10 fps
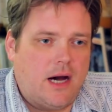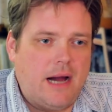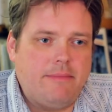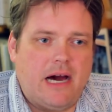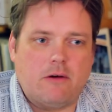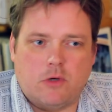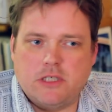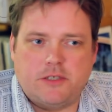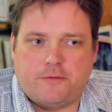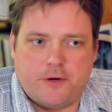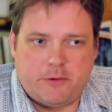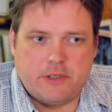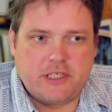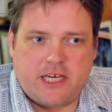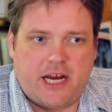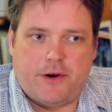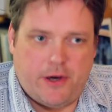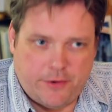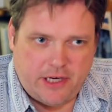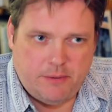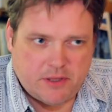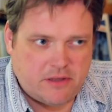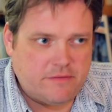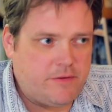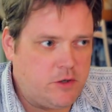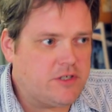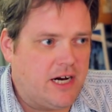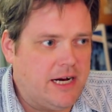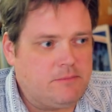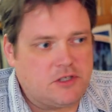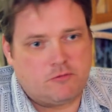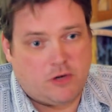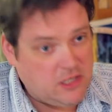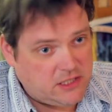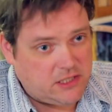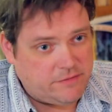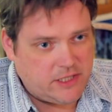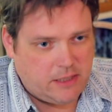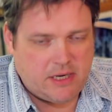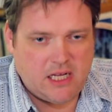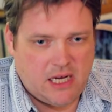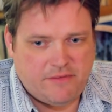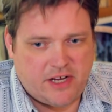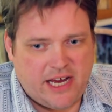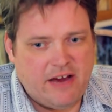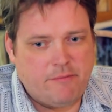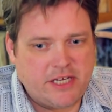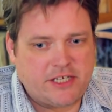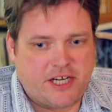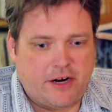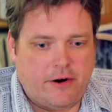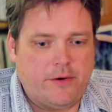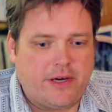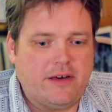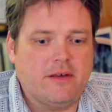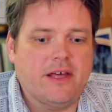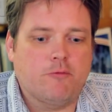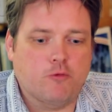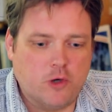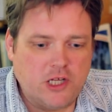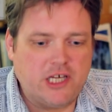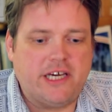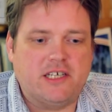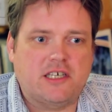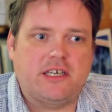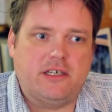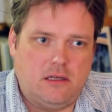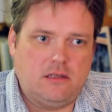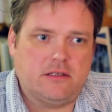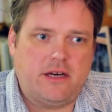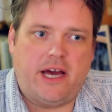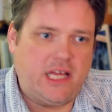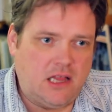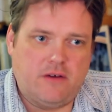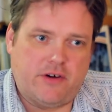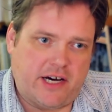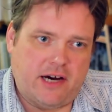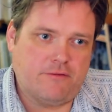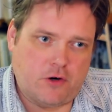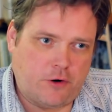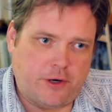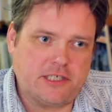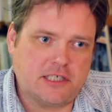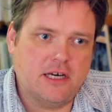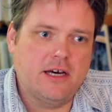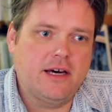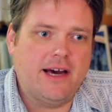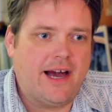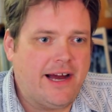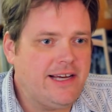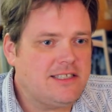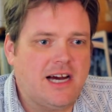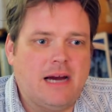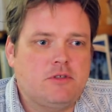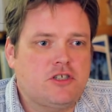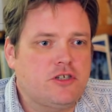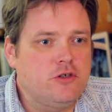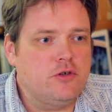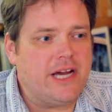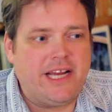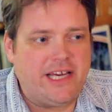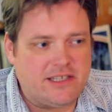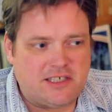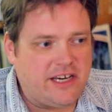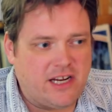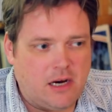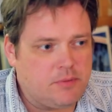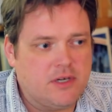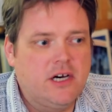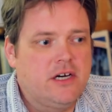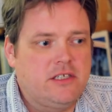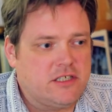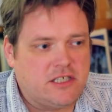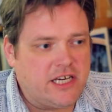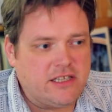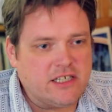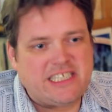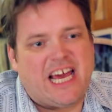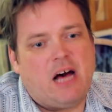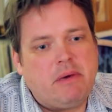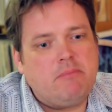I'm not one to frequent karaoke, but the few times relatively in my life that I have been to karaoke, it really has killed any love I have for Grease. Anytime two idiots get up to sing the tell me